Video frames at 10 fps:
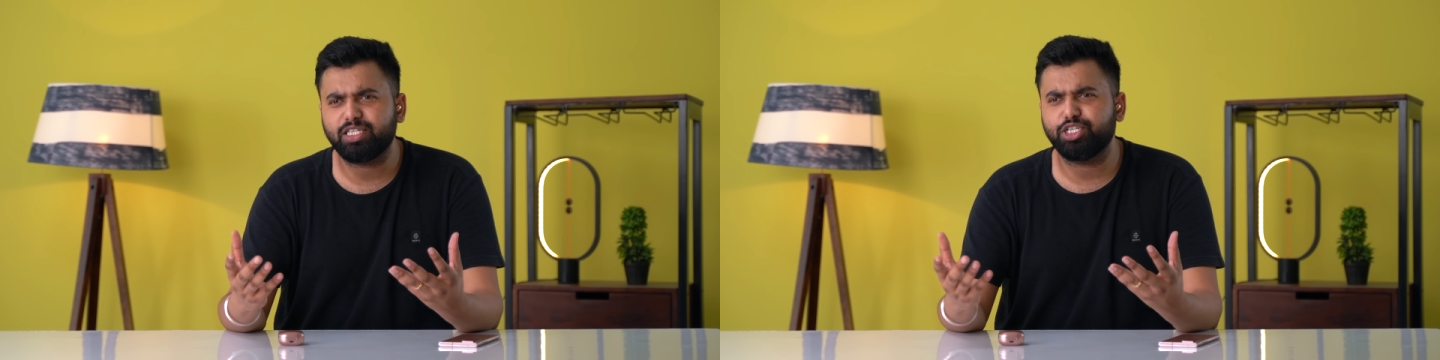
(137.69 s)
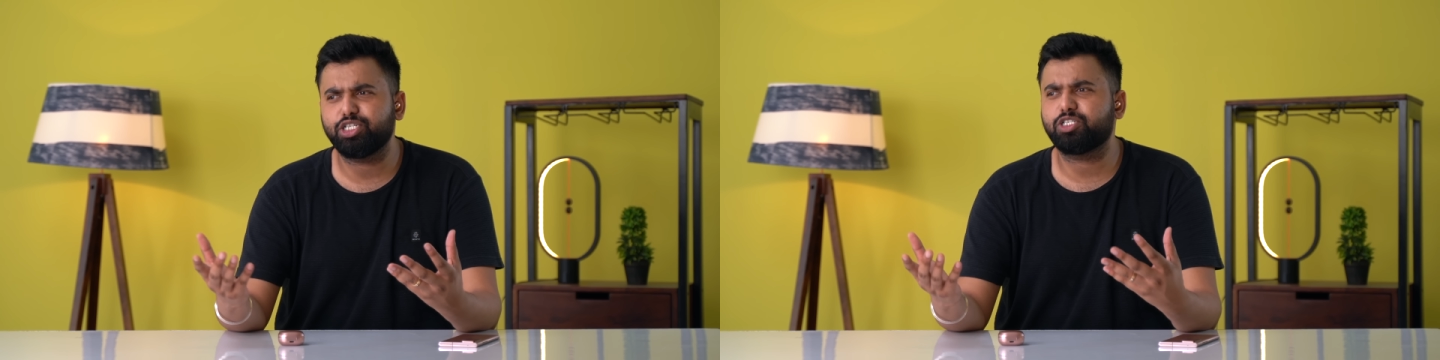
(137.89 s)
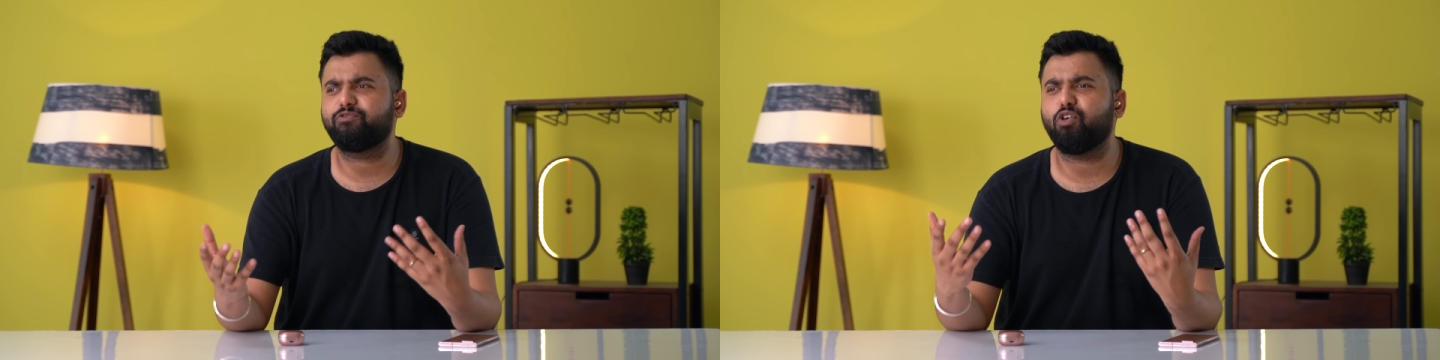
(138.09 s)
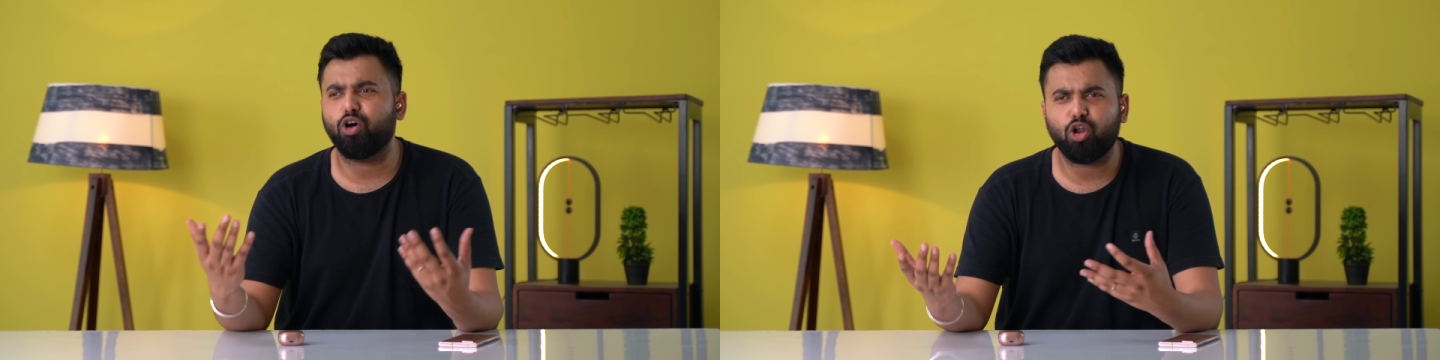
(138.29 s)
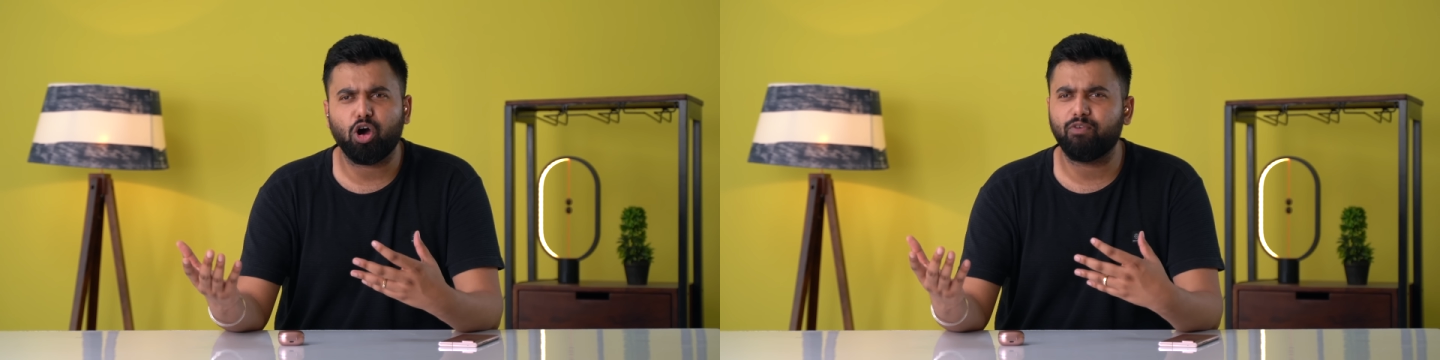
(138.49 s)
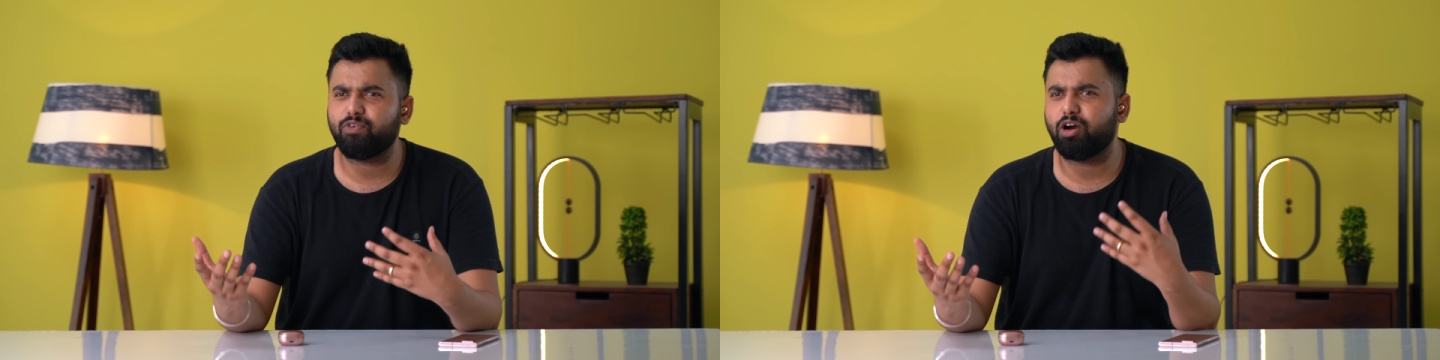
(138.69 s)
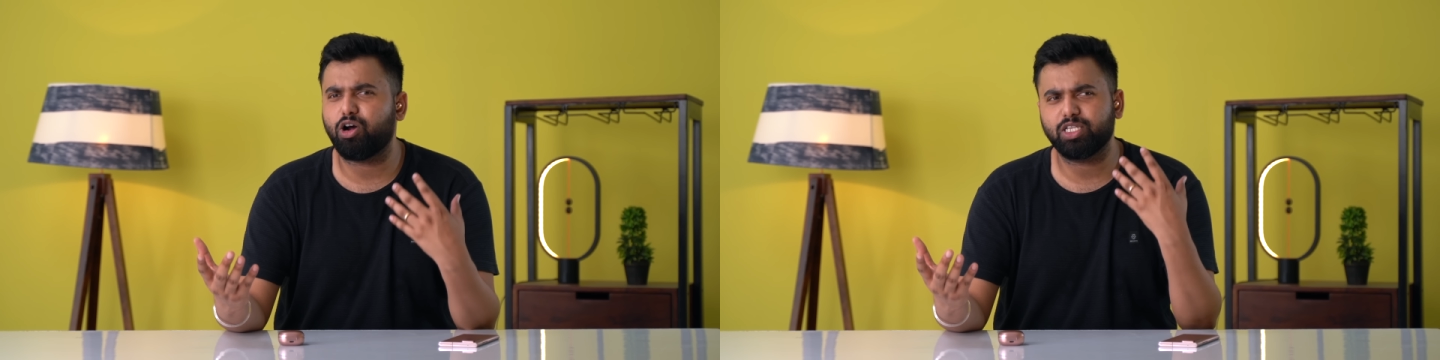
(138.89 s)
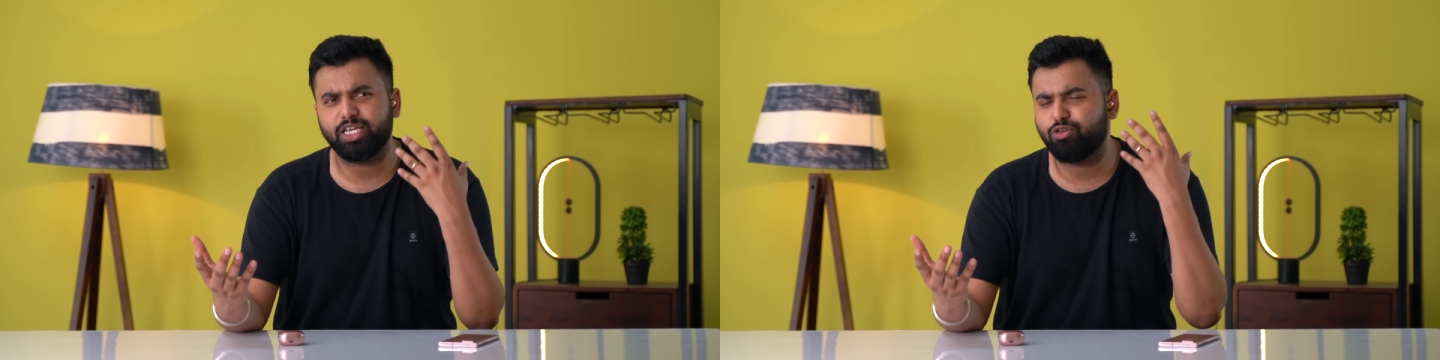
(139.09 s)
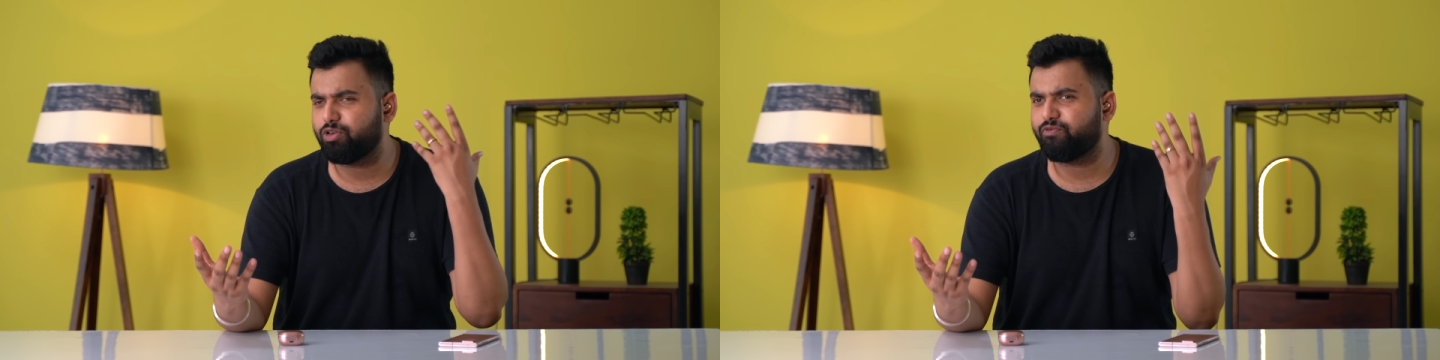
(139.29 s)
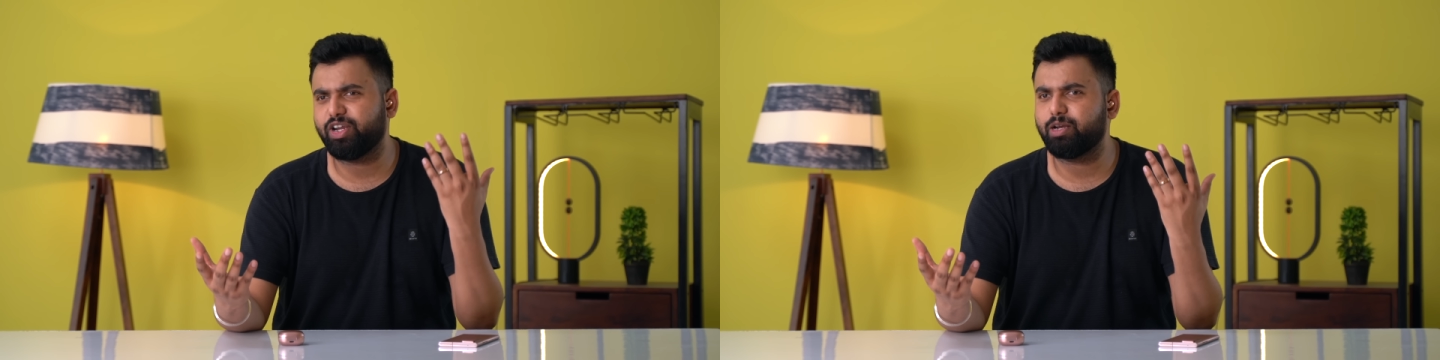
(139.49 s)
they just fall off or they
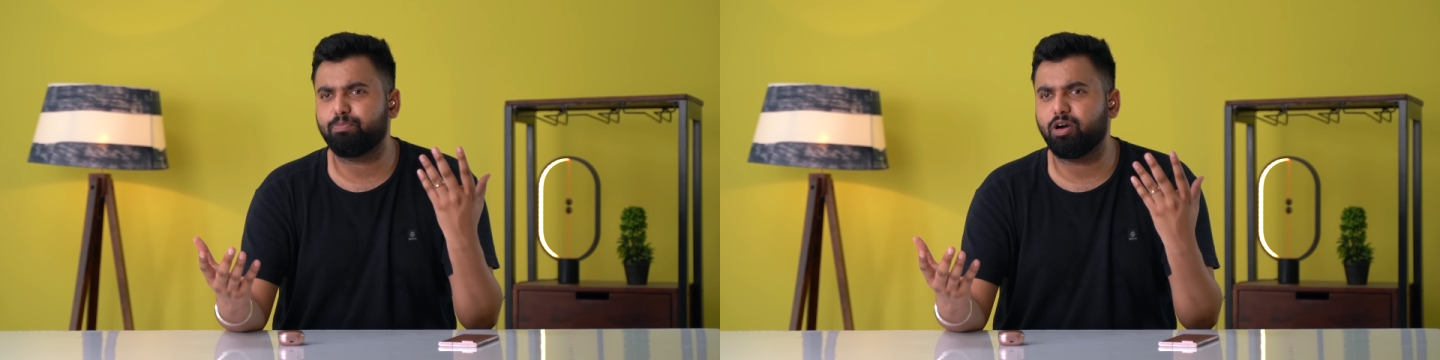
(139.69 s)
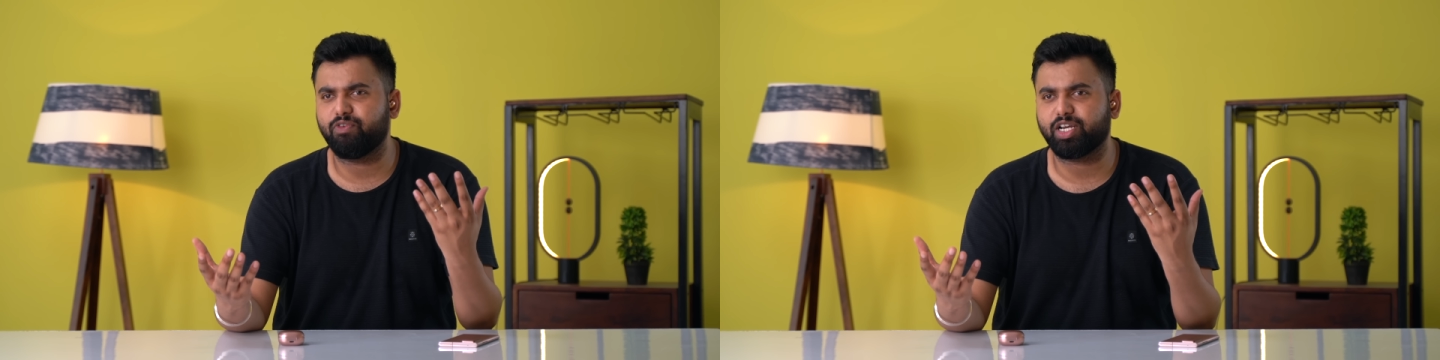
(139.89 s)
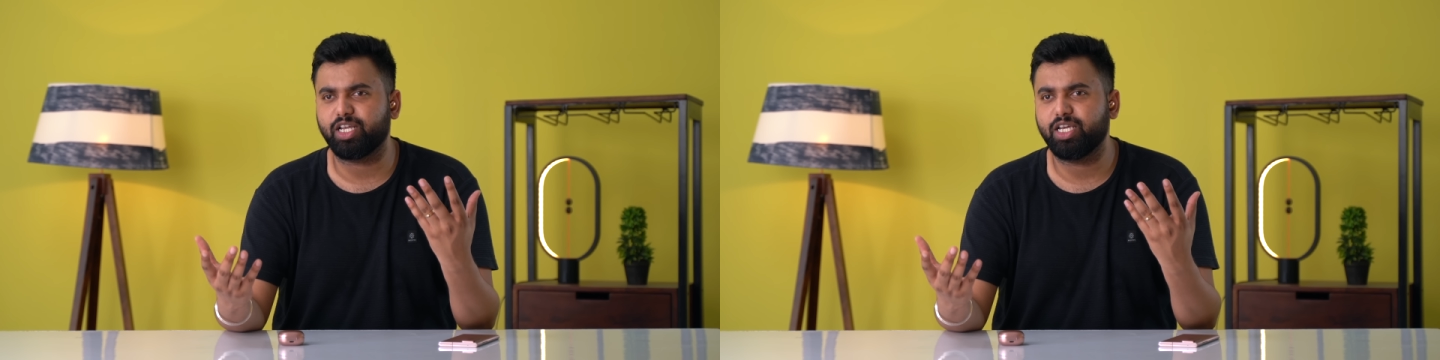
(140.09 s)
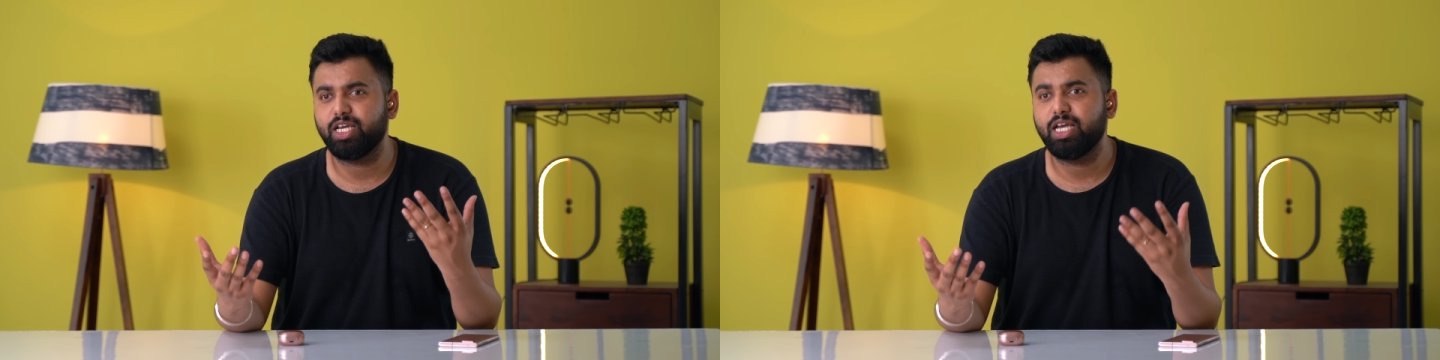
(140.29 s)
don't fit in perfectly.